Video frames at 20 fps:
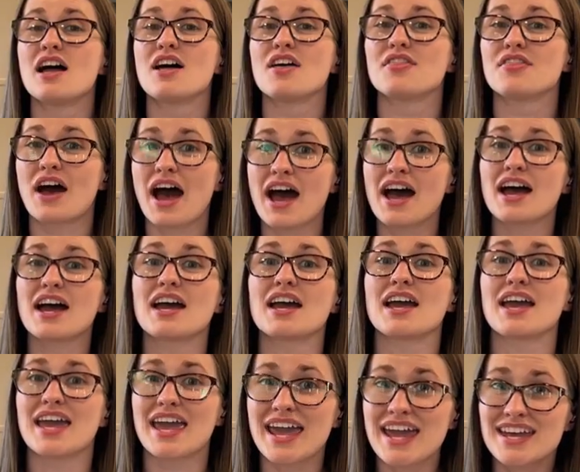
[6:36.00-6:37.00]
That
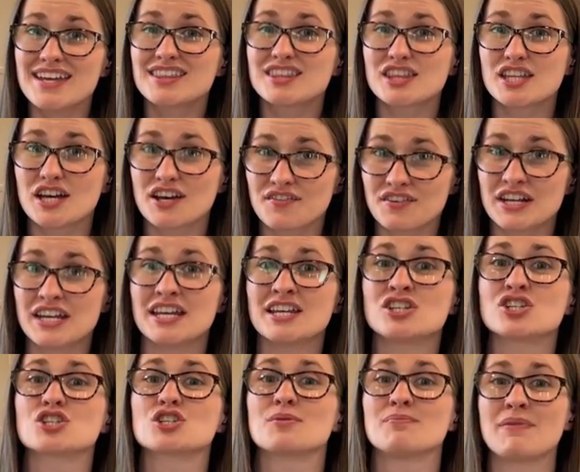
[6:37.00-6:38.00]
1/8 of an
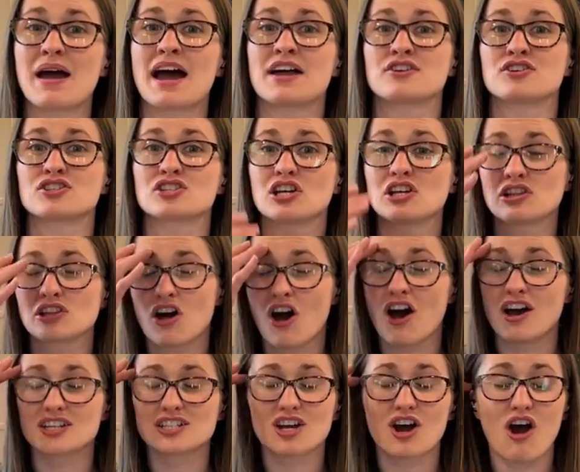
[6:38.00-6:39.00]
inch matters a
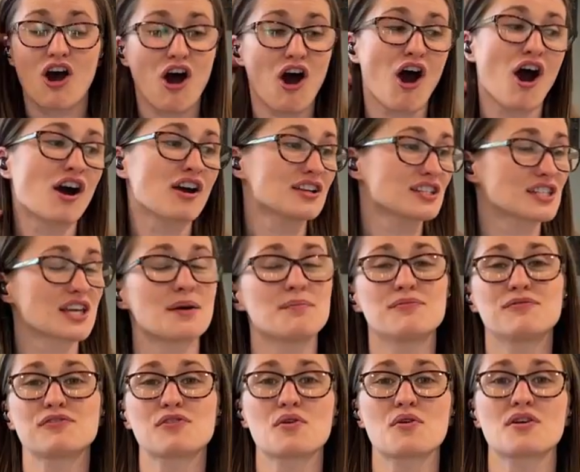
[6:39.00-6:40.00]
lot. Our
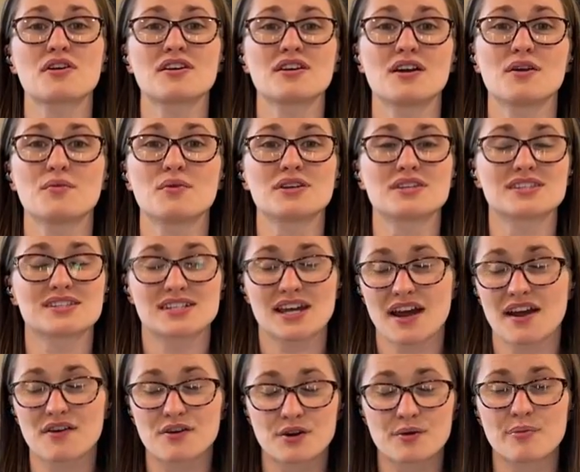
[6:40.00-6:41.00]
subfloor was
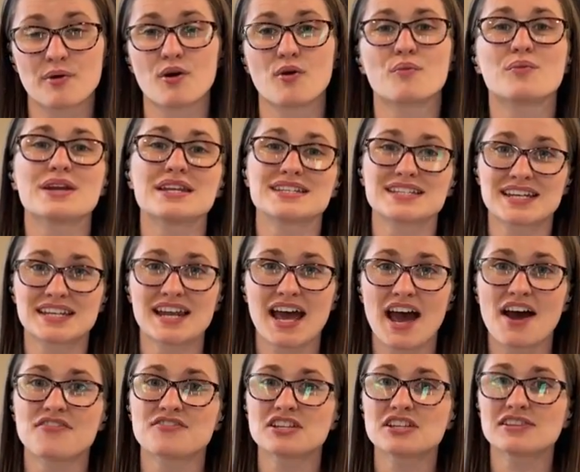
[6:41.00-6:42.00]
terrible. We did
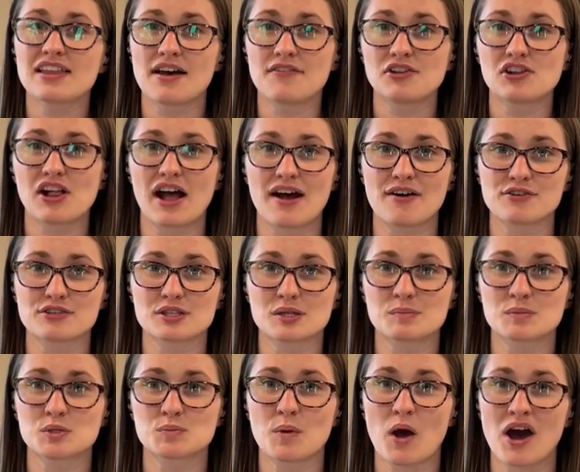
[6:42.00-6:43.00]
have to level out some
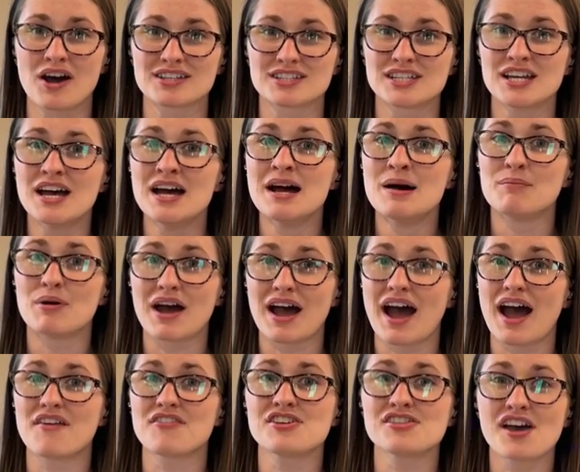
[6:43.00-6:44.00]
spots, but
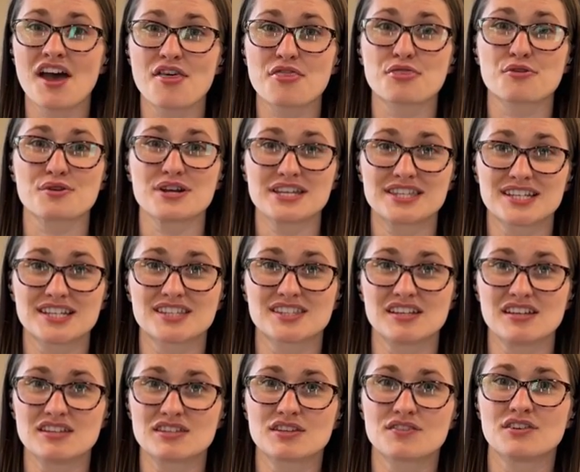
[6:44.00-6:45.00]
having that
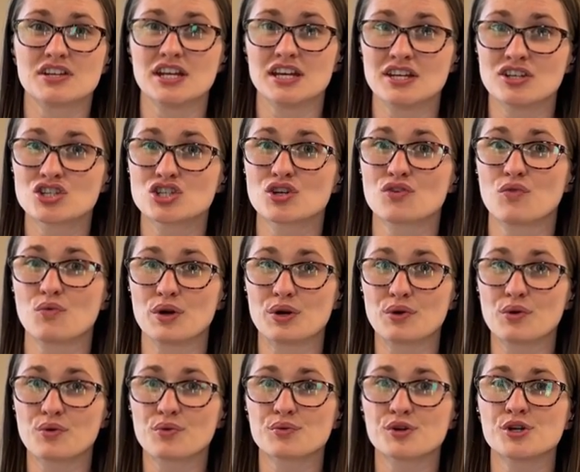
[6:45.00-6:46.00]
3/16 of an inch of
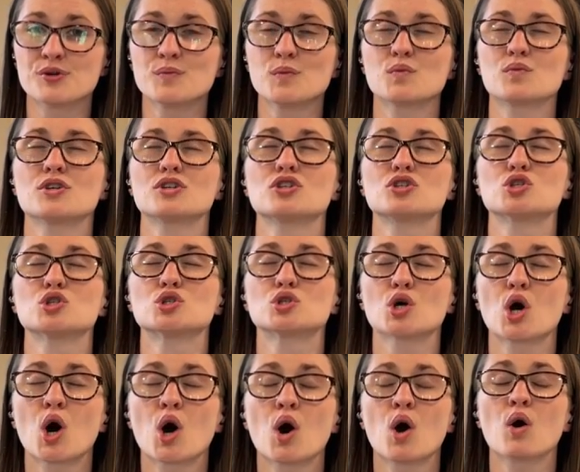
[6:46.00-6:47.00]
wiggle room was
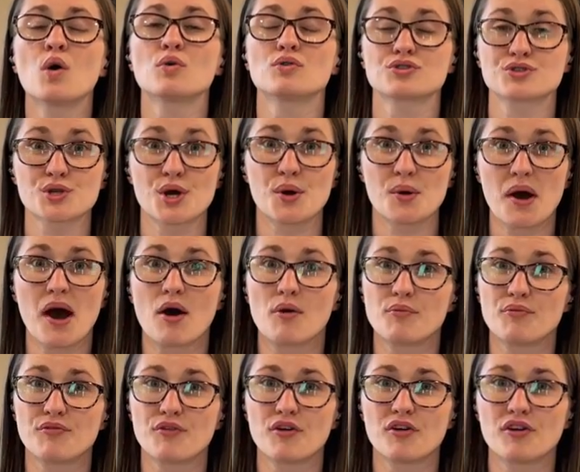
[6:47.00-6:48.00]
so
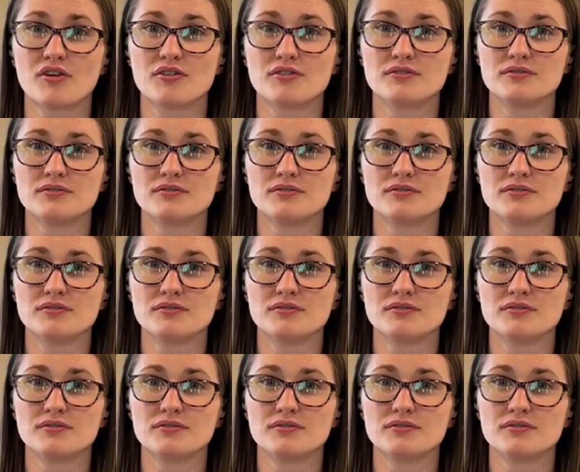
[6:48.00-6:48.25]
helpful.